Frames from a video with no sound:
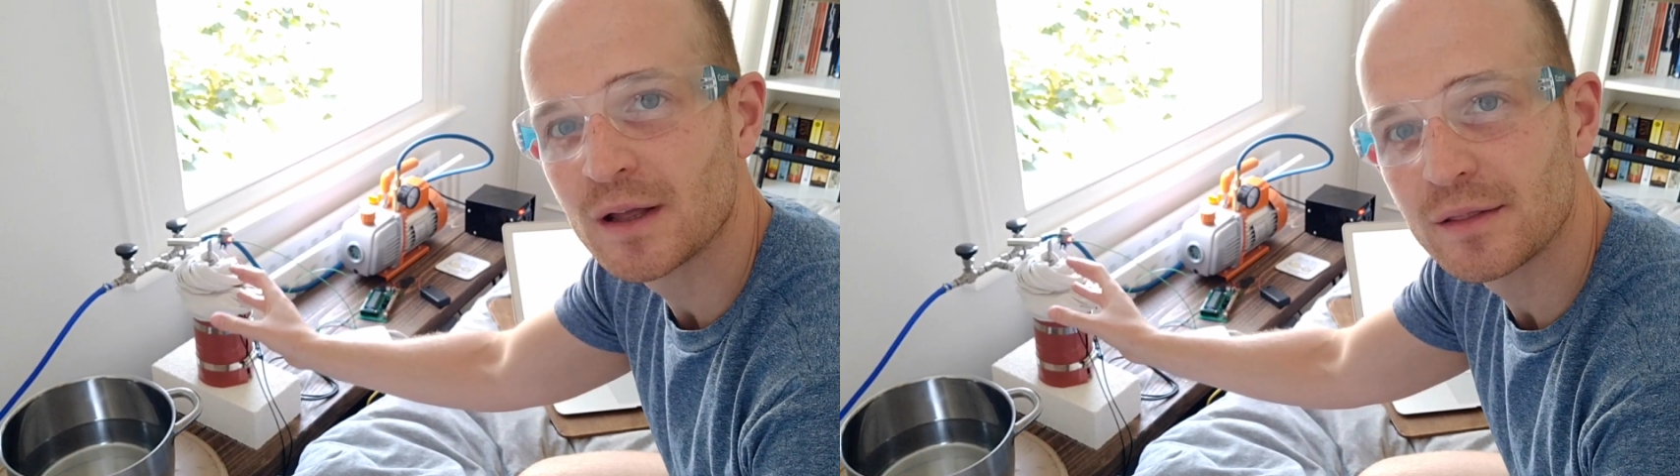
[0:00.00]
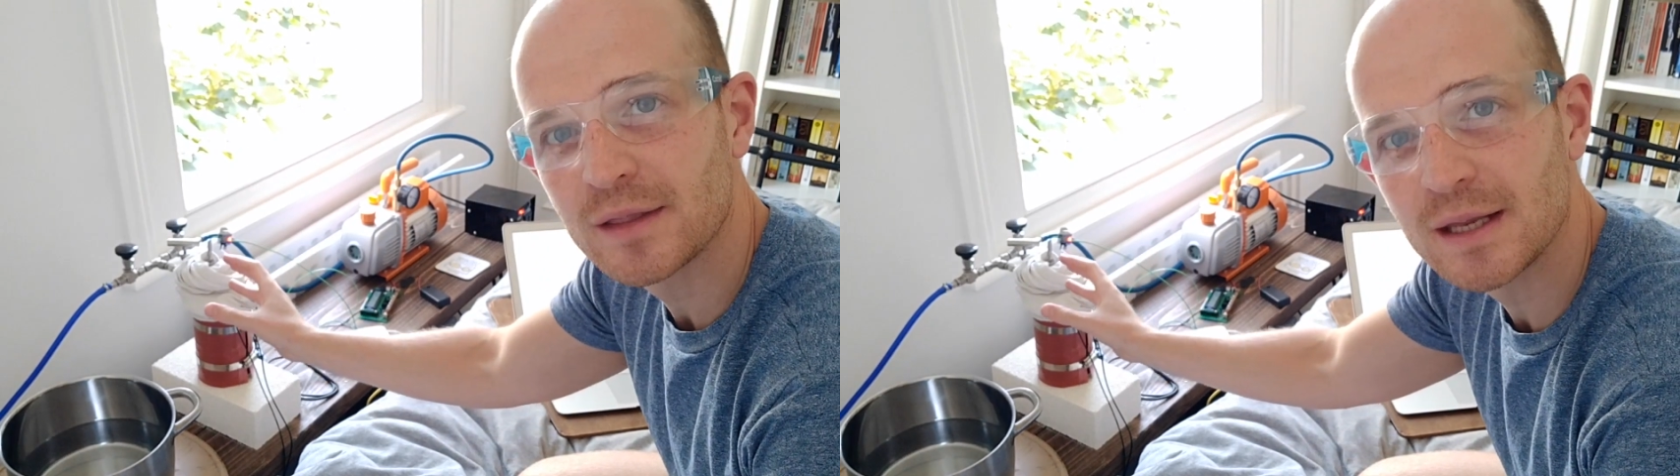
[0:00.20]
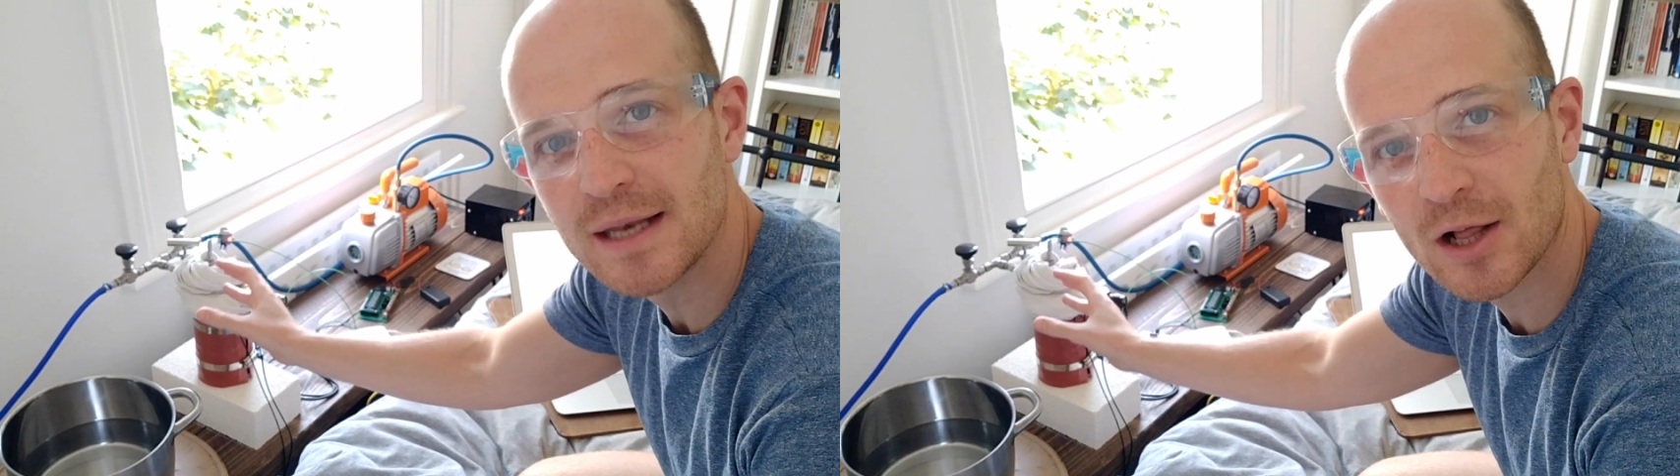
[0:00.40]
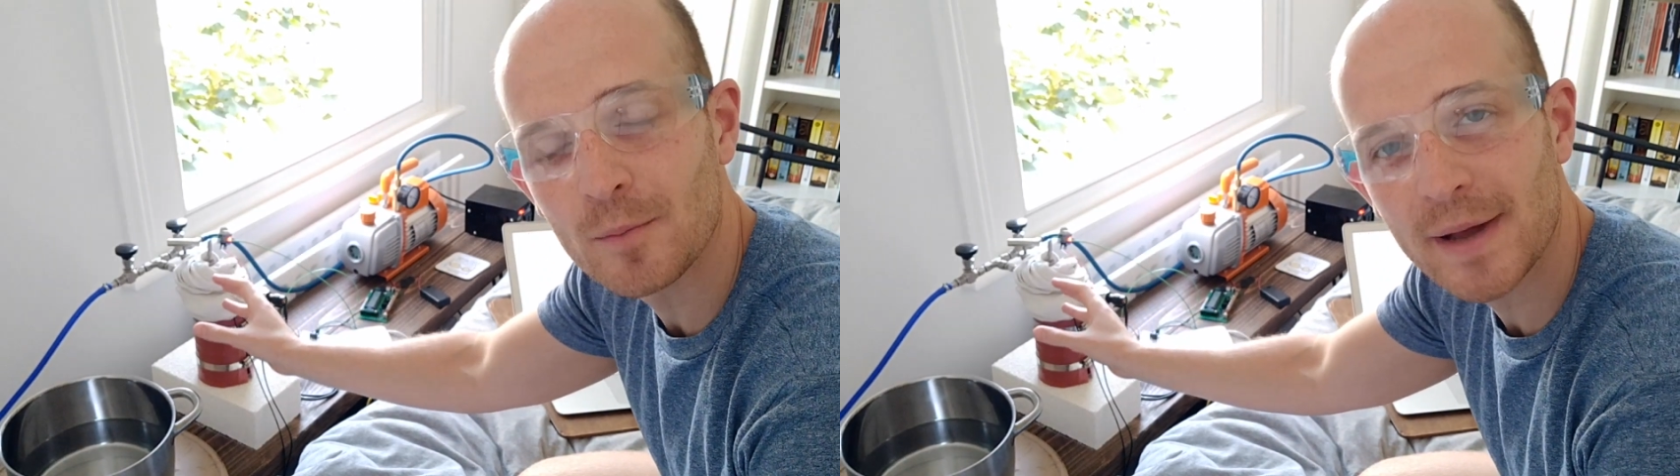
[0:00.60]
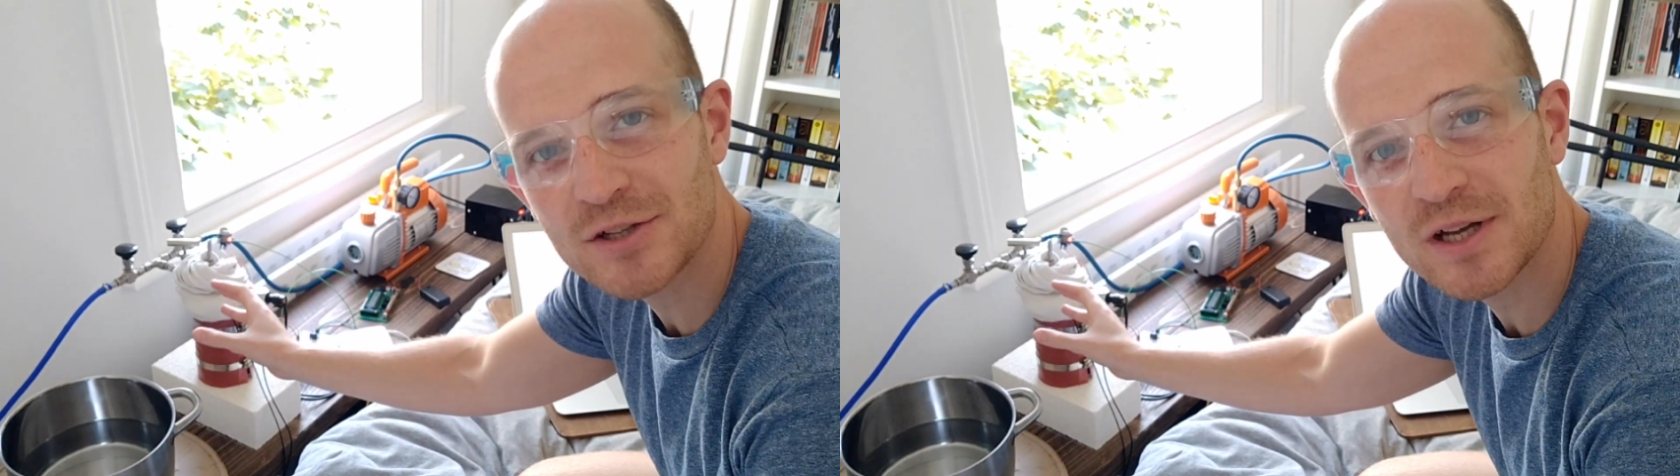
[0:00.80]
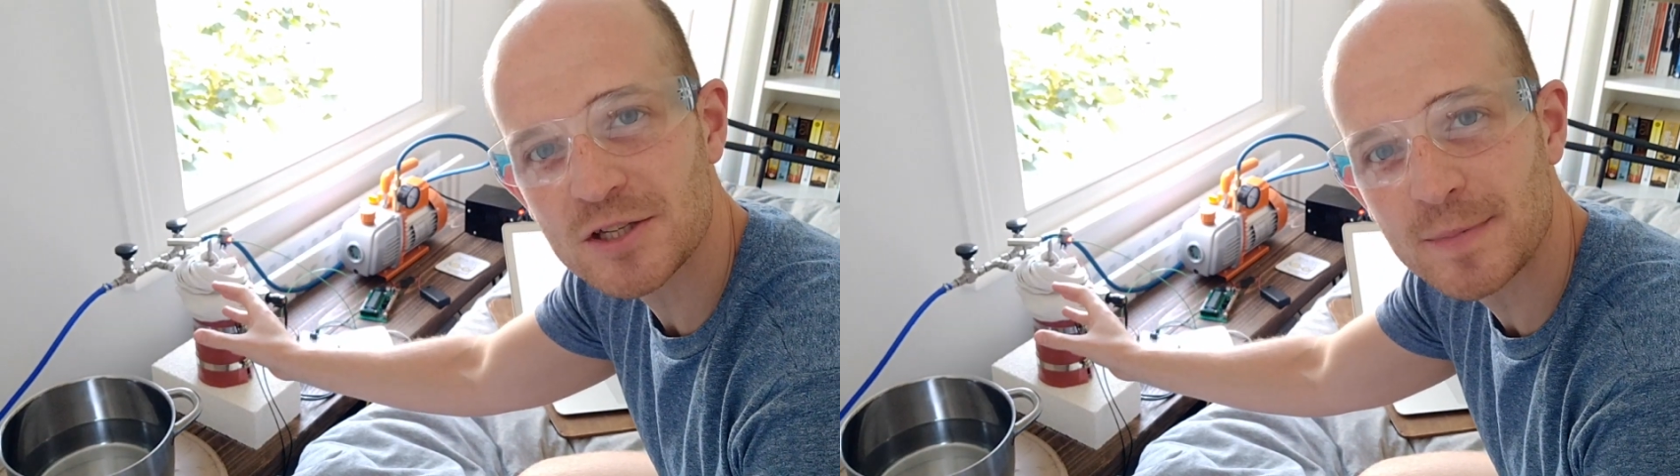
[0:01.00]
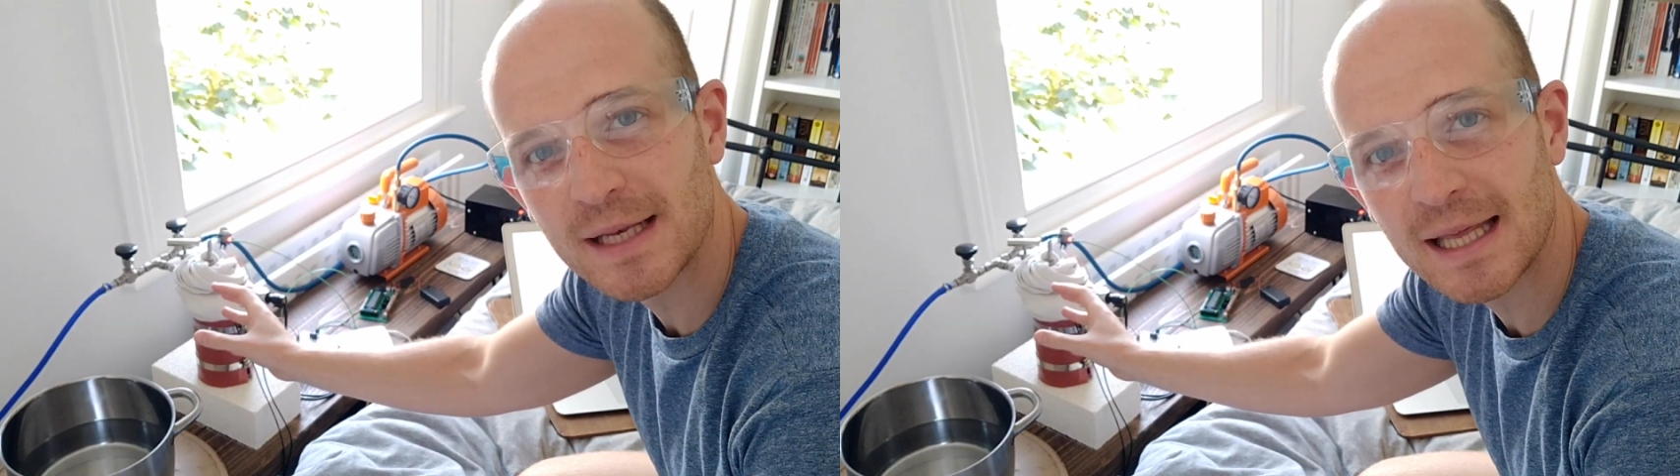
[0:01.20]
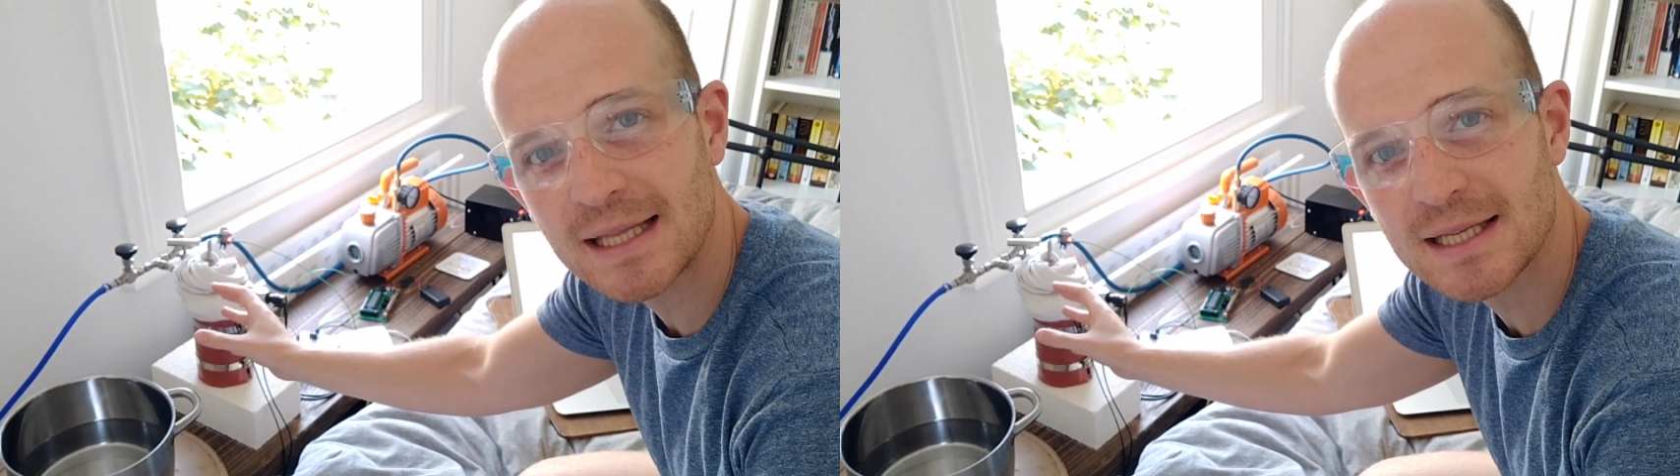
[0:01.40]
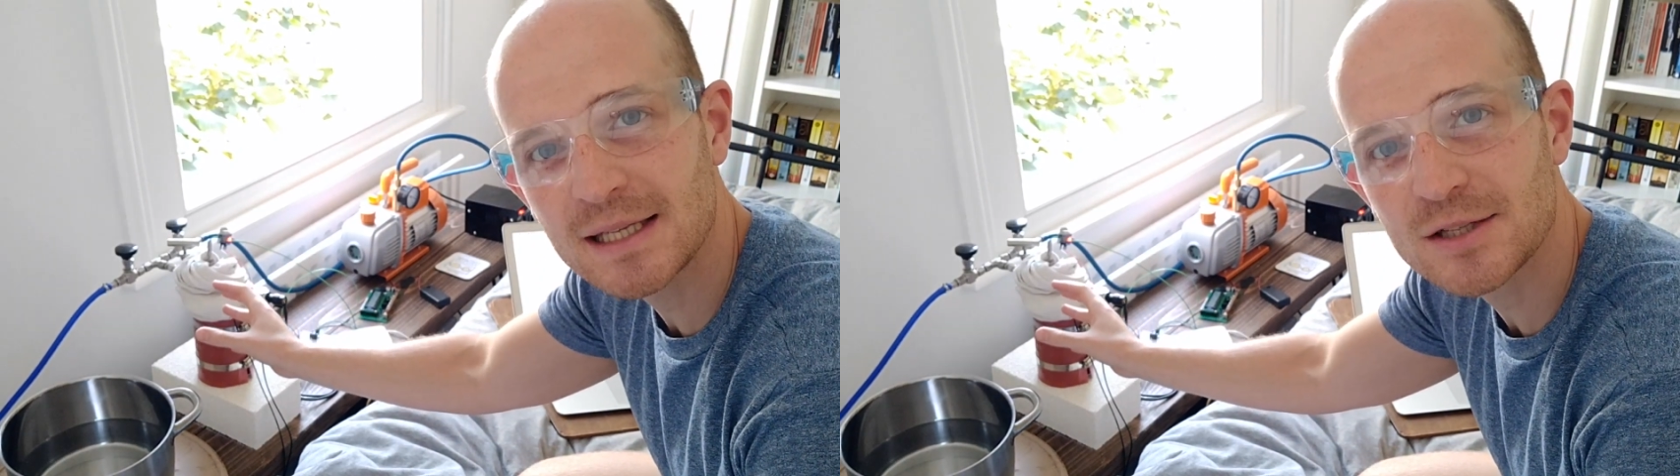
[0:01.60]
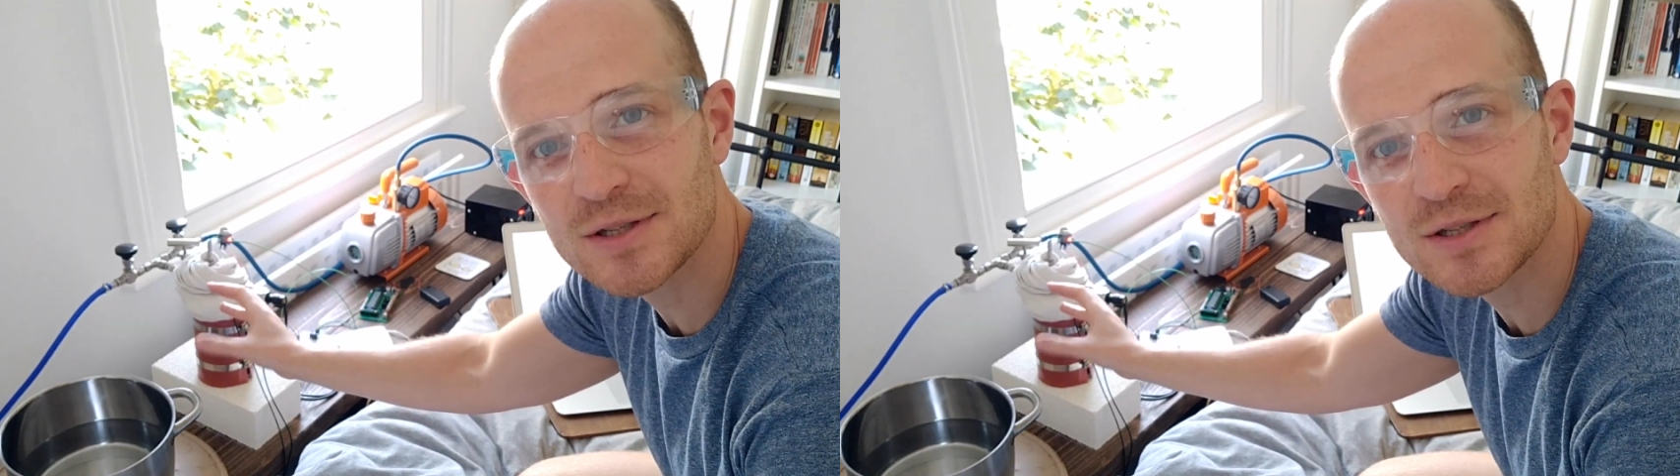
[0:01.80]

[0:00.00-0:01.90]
the nickel mesh as it's been heated.